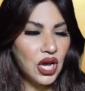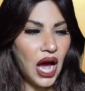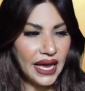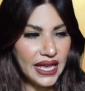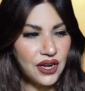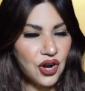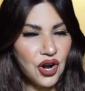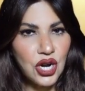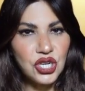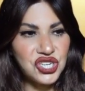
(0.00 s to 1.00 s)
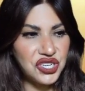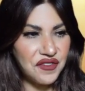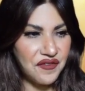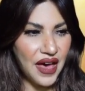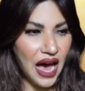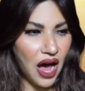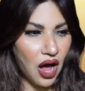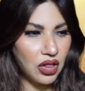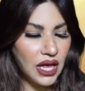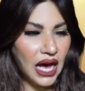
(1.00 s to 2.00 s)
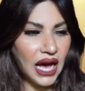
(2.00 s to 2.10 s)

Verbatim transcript: I hit her, she fell,